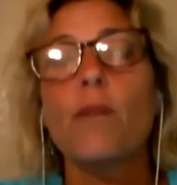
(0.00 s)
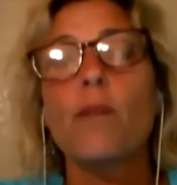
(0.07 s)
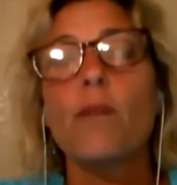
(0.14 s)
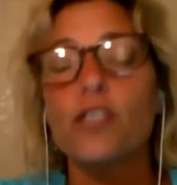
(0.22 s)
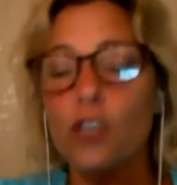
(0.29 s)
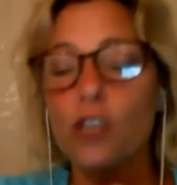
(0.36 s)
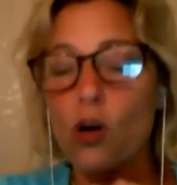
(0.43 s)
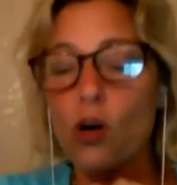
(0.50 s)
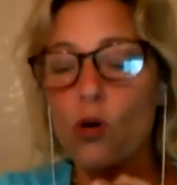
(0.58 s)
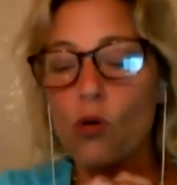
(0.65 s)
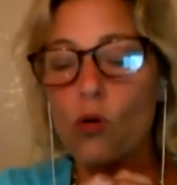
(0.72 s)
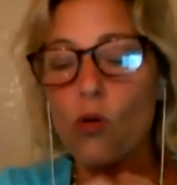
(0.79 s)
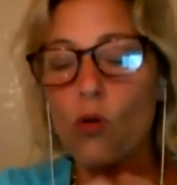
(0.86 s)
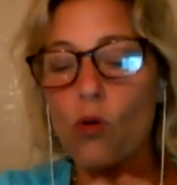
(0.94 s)

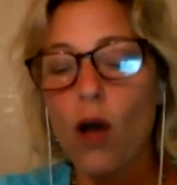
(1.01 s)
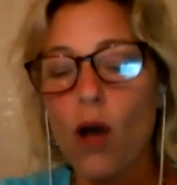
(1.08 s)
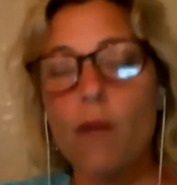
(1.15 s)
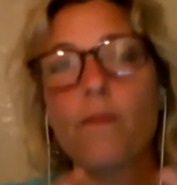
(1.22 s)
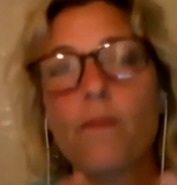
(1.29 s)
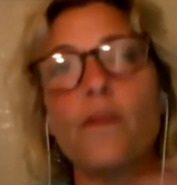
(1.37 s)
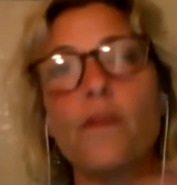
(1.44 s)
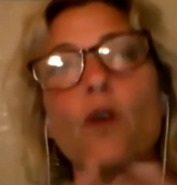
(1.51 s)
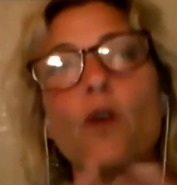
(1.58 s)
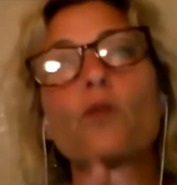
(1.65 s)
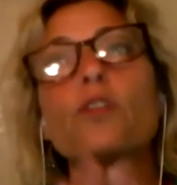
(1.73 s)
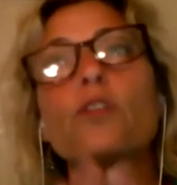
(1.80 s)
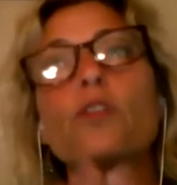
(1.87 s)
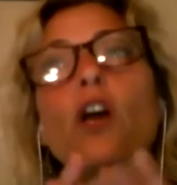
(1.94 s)
So those
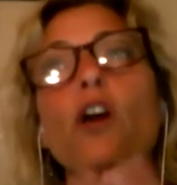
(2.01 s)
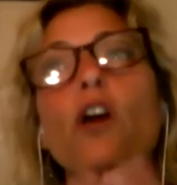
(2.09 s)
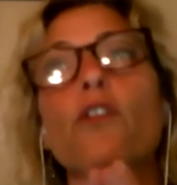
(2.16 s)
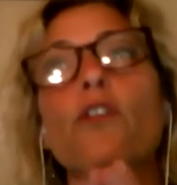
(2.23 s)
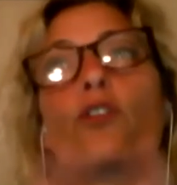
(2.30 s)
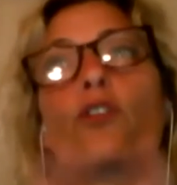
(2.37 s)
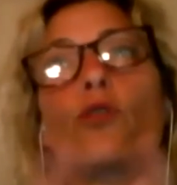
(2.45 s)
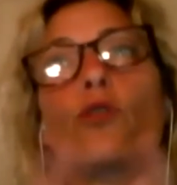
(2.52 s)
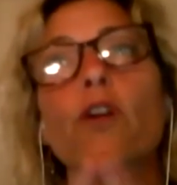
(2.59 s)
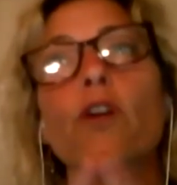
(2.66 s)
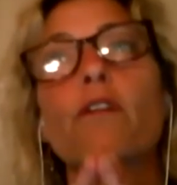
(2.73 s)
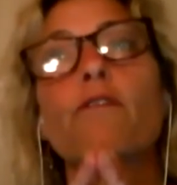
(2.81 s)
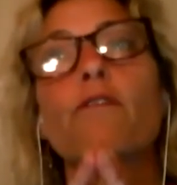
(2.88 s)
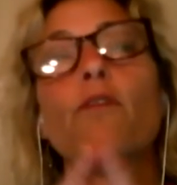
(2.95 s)
are sort of,
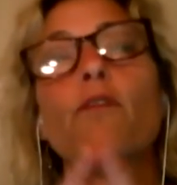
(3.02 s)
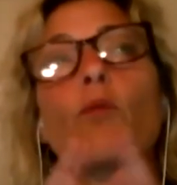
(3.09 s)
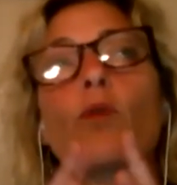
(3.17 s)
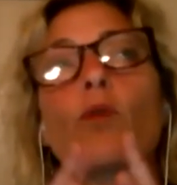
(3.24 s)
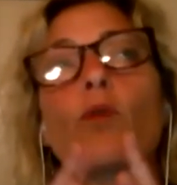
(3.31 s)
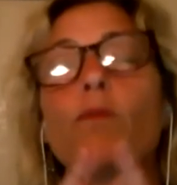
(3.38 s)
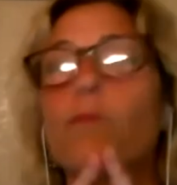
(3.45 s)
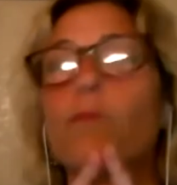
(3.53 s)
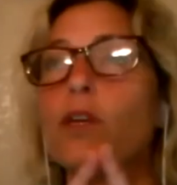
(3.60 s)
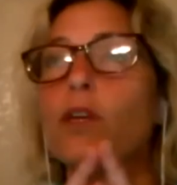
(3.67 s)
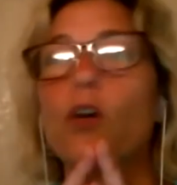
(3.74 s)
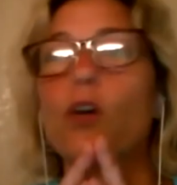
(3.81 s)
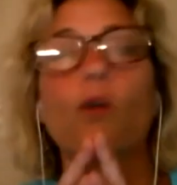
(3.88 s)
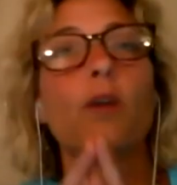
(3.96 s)

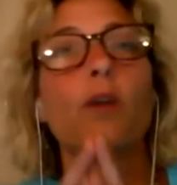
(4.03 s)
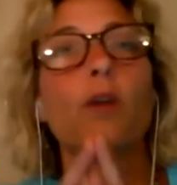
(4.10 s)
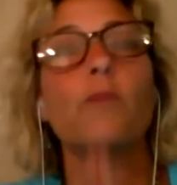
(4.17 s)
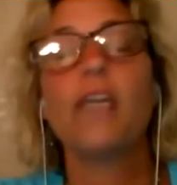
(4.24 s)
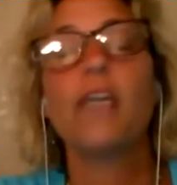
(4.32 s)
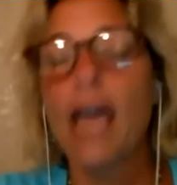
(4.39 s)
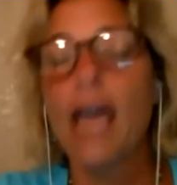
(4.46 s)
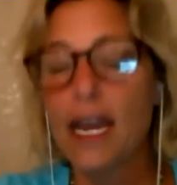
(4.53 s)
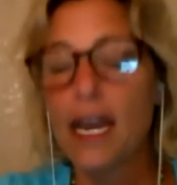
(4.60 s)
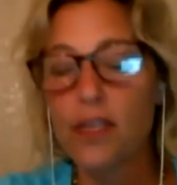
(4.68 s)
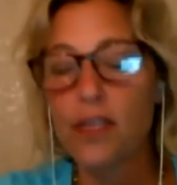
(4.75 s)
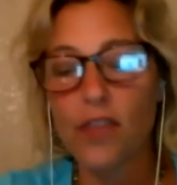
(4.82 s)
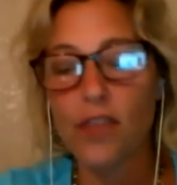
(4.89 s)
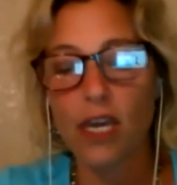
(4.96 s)
could be
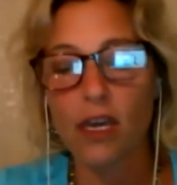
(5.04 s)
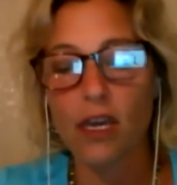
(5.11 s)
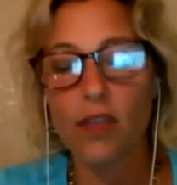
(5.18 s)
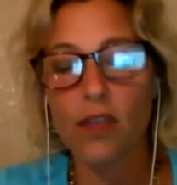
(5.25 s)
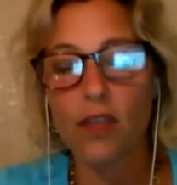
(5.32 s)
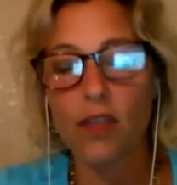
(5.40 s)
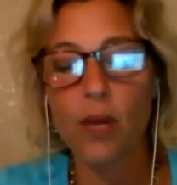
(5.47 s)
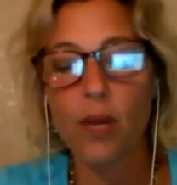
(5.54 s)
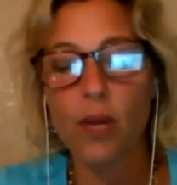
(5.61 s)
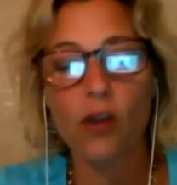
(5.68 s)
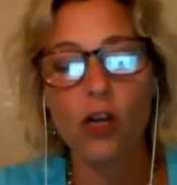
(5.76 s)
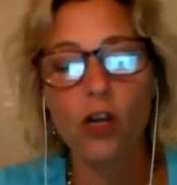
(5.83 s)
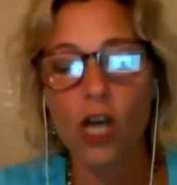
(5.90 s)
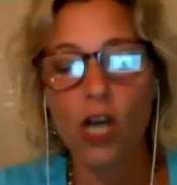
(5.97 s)
anything, the
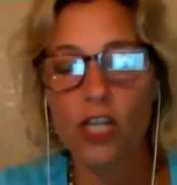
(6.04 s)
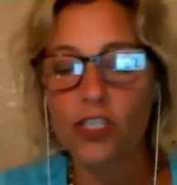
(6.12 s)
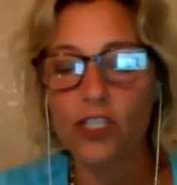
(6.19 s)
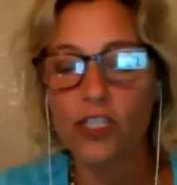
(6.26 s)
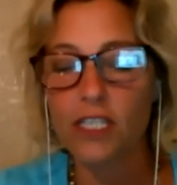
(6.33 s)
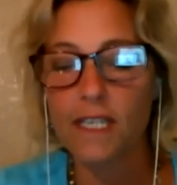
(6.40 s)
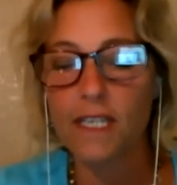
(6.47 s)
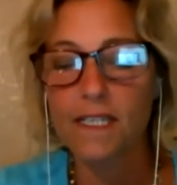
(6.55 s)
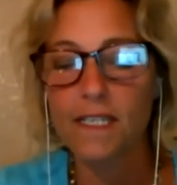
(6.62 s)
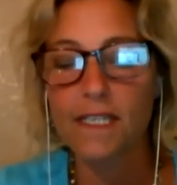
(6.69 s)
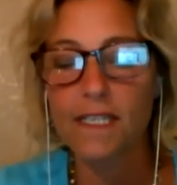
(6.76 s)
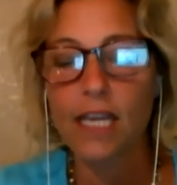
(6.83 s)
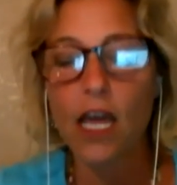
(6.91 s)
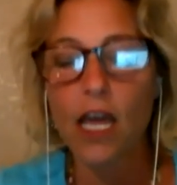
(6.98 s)
parallel consciousness,
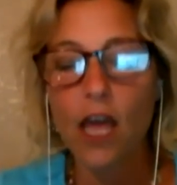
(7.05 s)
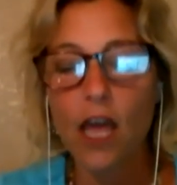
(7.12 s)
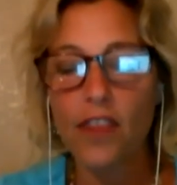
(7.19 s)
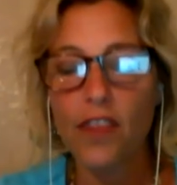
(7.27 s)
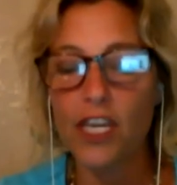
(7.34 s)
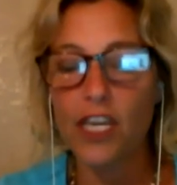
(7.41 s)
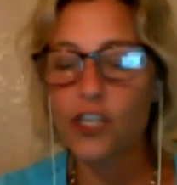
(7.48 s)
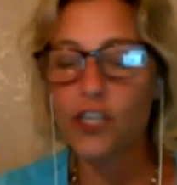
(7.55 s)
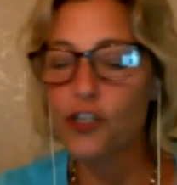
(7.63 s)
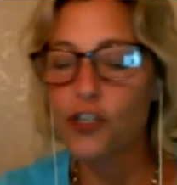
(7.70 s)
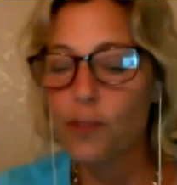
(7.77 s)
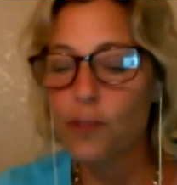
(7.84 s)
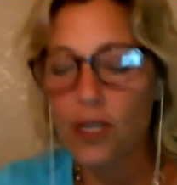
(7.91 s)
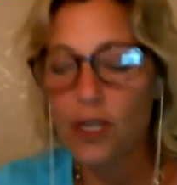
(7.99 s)
the
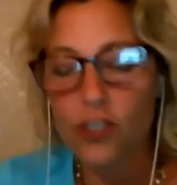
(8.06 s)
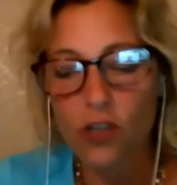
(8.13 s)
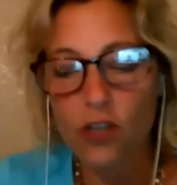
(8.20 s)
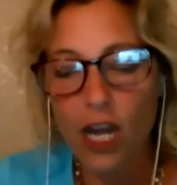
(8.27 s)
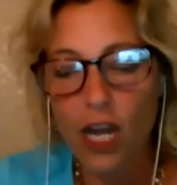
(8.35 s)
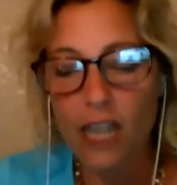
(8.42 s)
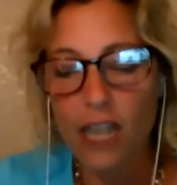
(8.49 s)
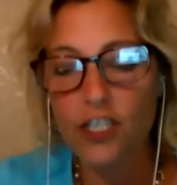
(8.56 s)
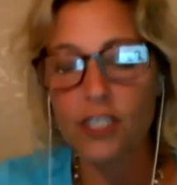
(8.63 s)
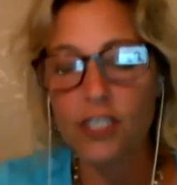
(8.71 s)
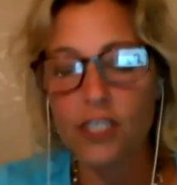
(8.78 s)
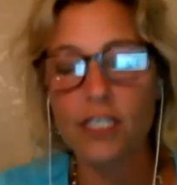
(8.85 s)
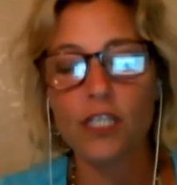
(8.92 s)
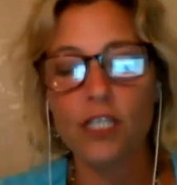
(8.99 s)
interdimensional
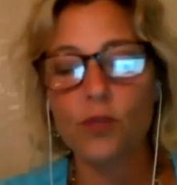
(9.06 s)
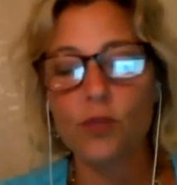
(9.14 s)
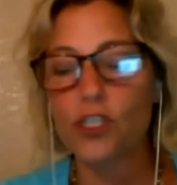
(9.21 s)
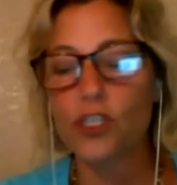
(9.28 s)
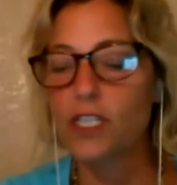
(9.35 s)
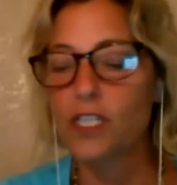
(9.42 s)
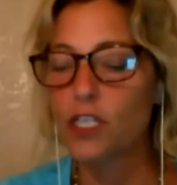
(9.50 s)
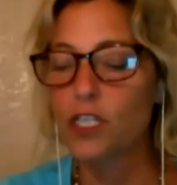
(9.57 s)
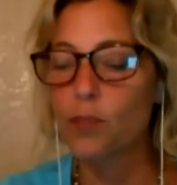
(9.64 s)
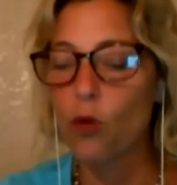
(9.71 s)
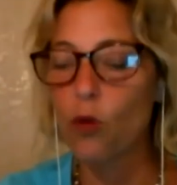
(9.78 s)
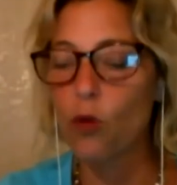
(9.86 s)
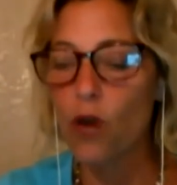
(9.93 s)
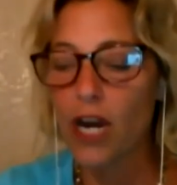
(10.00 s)
consciousness, which is
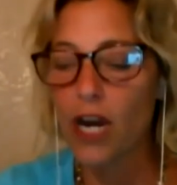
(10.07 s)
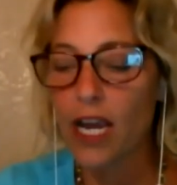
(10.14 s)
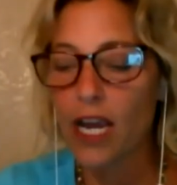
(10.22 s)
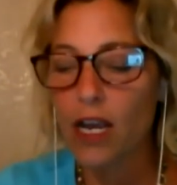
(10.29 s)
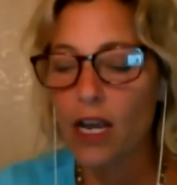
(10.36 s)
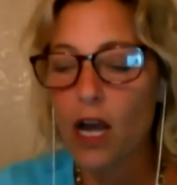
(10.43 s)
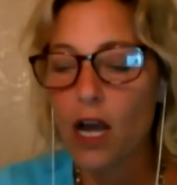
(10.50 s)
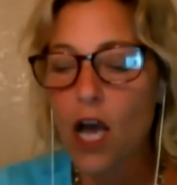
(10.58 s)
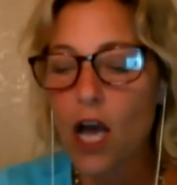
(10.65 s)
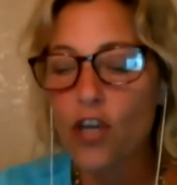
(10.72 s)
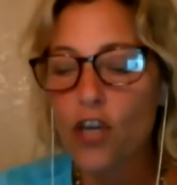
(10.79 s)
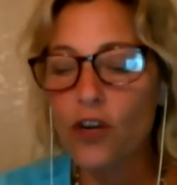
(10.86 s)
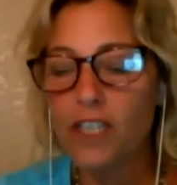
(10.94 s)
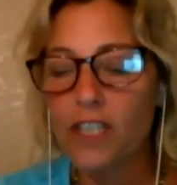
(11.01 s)
exploring your
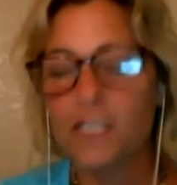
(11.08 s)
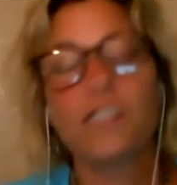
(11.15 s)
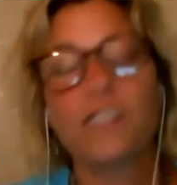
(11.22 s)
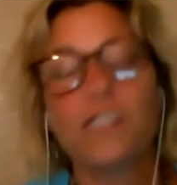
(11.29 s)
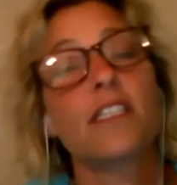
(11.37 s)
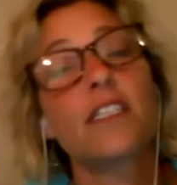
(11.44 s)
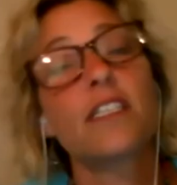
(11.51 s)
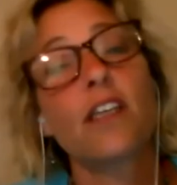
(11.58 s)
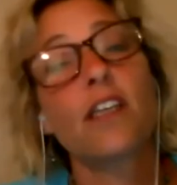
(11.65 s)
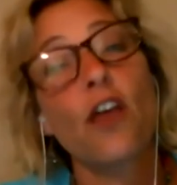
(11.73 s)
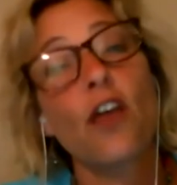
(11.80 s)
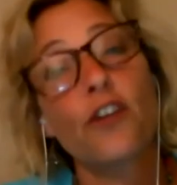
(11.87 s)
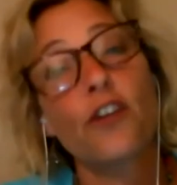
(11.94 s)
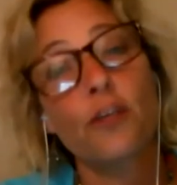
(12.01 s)
existence in
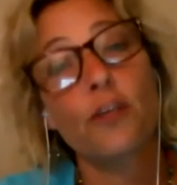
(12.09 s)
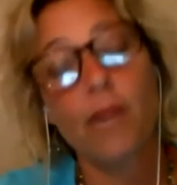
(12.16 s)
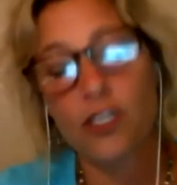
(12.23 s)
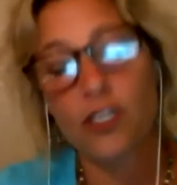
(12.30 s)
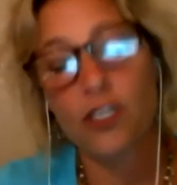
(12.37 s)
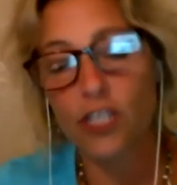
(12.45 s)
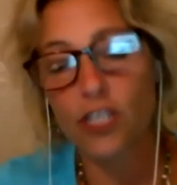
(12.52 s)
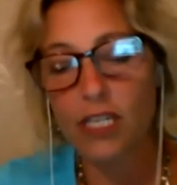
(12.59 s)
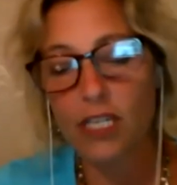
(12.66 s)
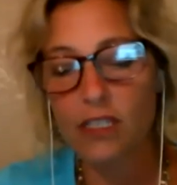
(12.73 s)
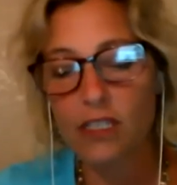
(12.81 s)
other dimensions,